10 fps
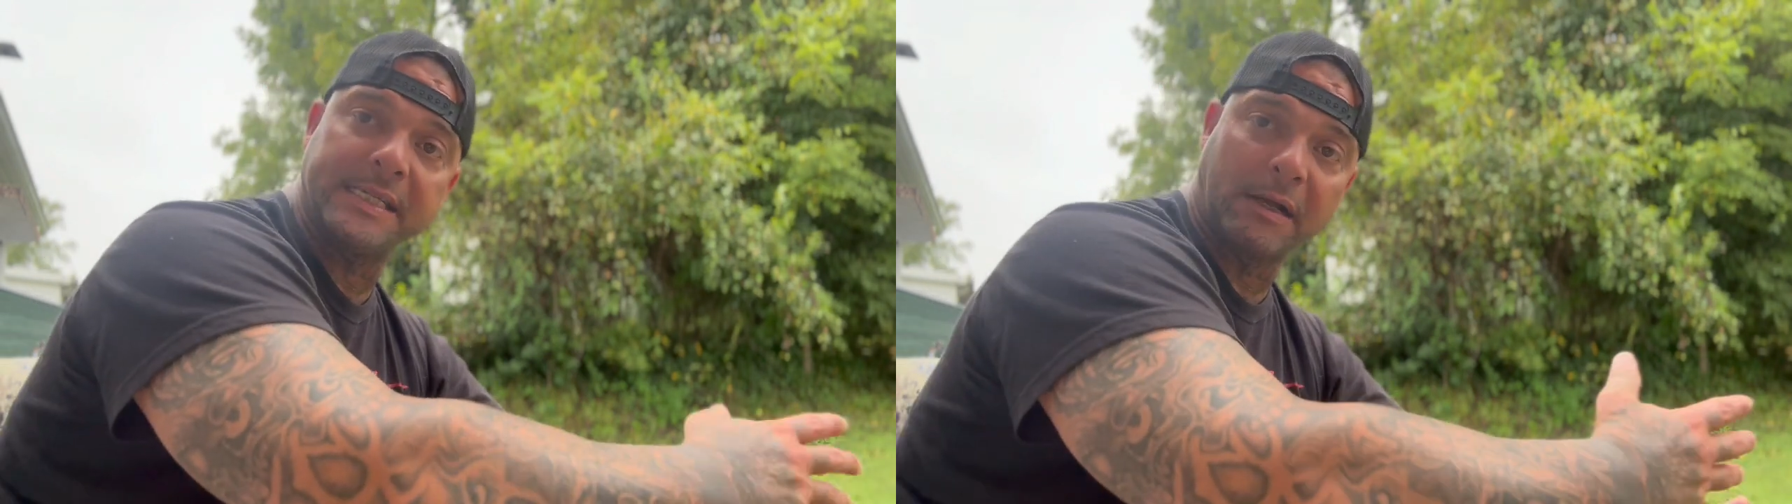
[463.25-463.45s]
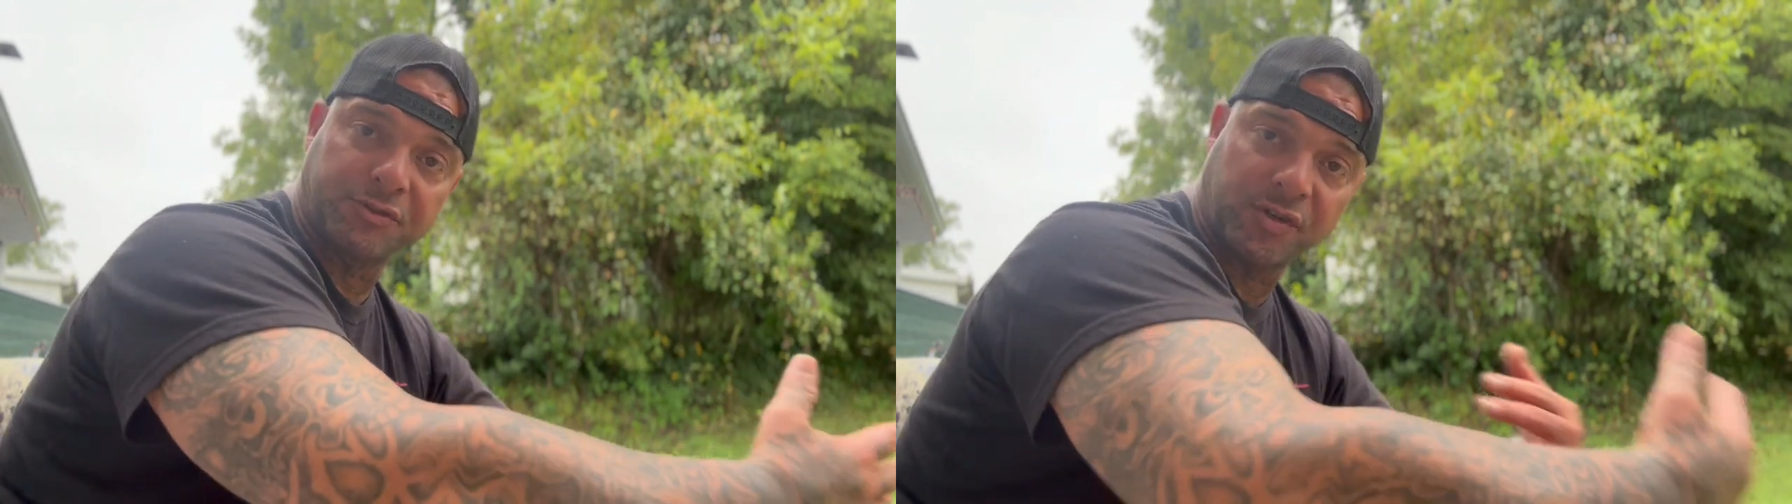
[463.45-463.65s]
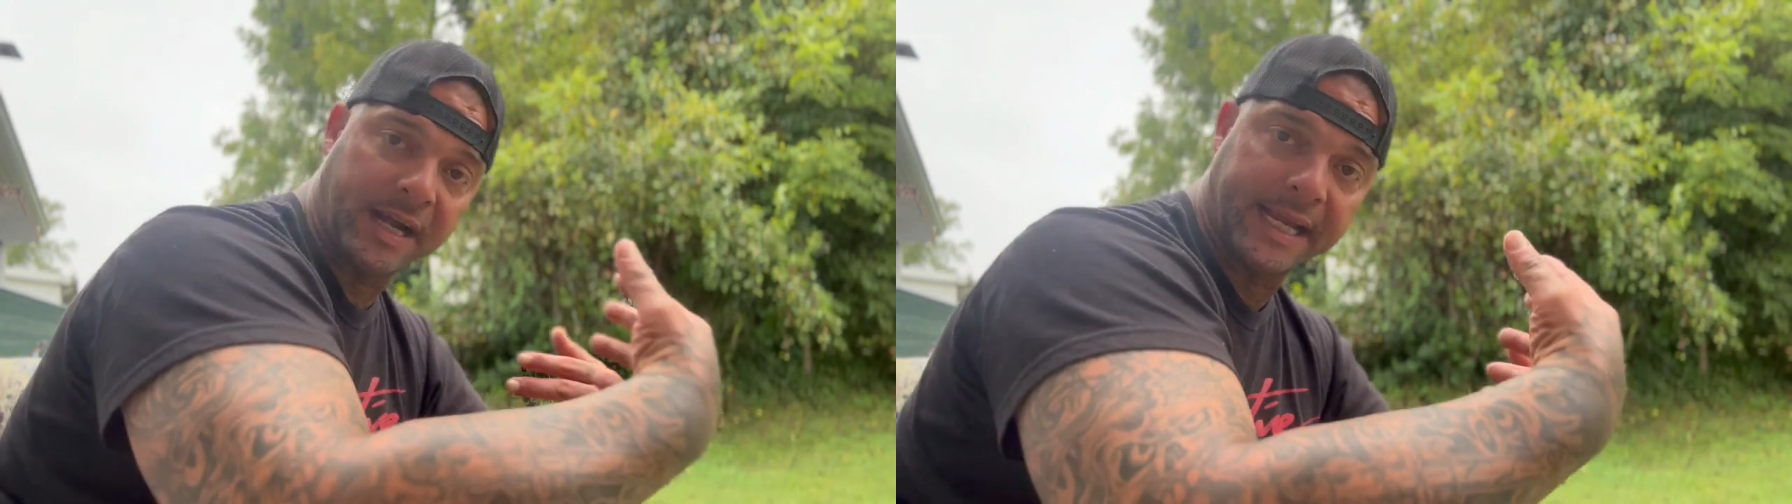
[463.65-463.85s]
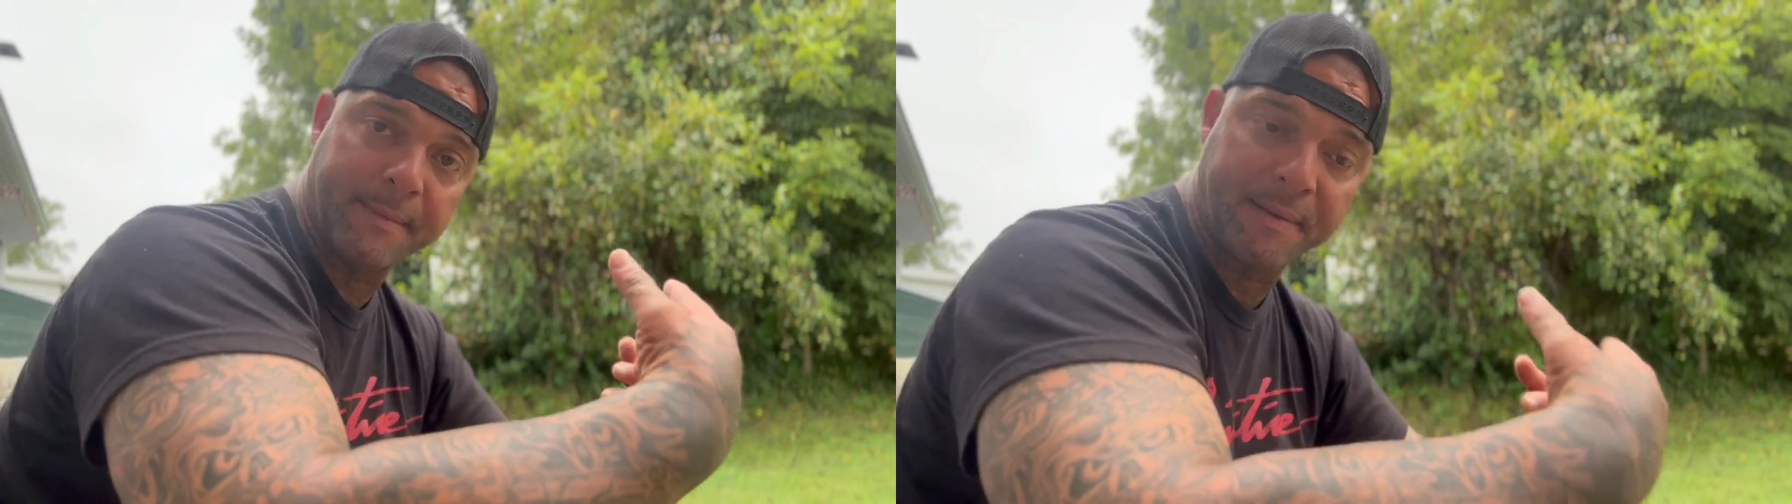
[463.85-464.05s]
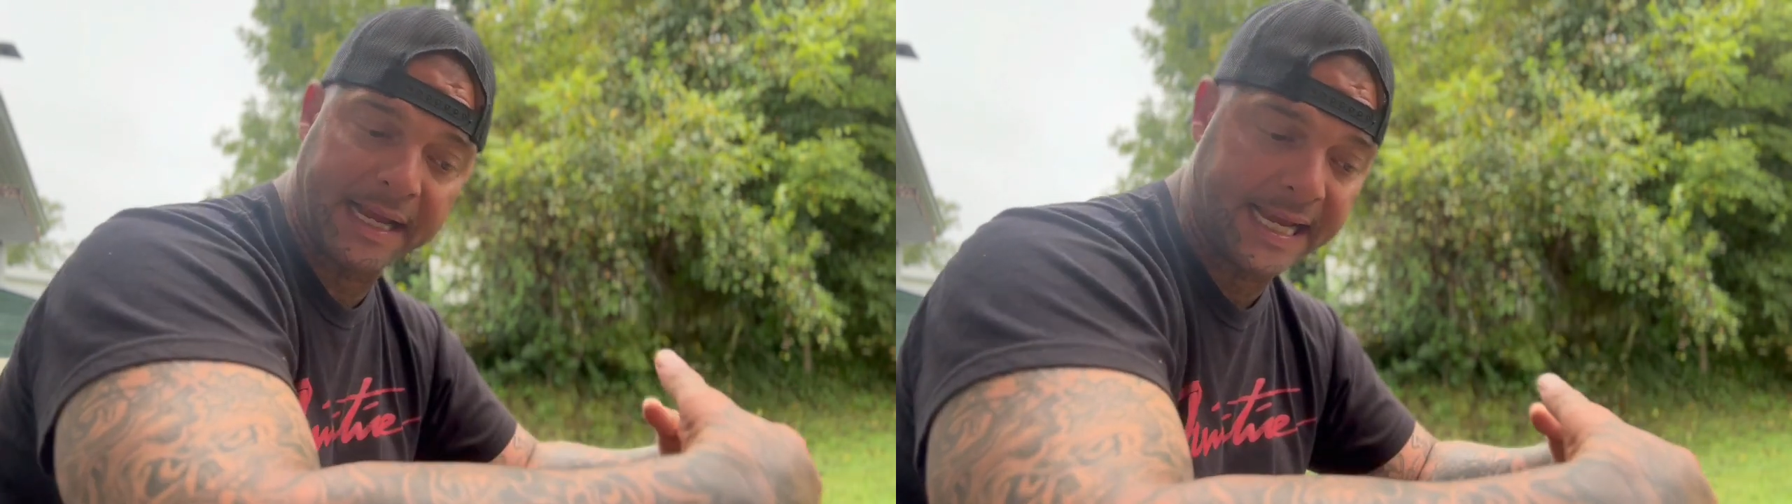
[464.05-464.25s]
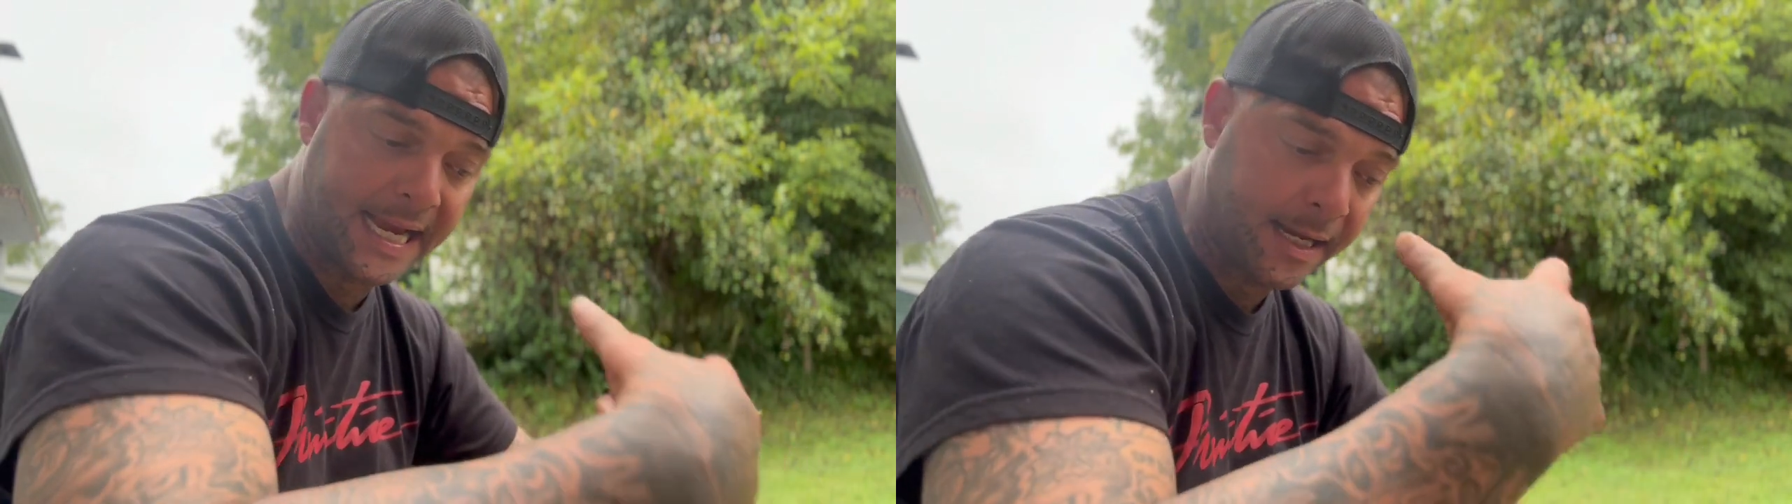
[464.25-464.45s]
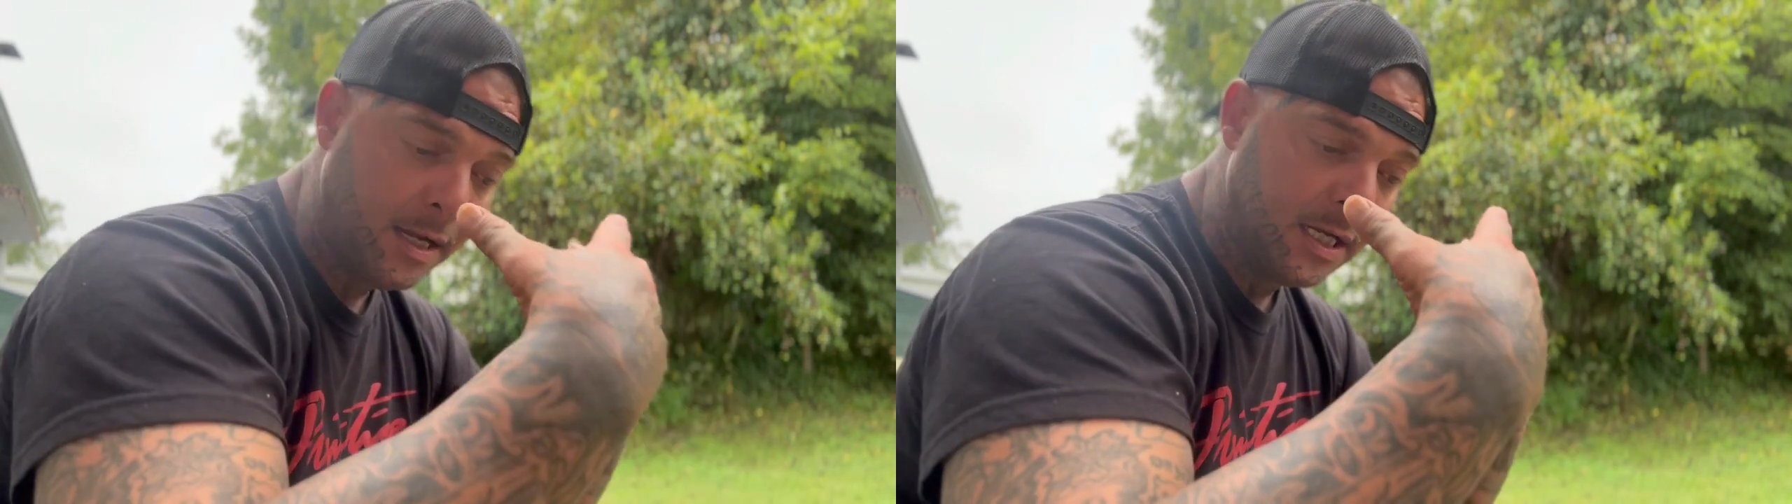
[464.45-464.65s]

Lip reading: is I was trying to get back in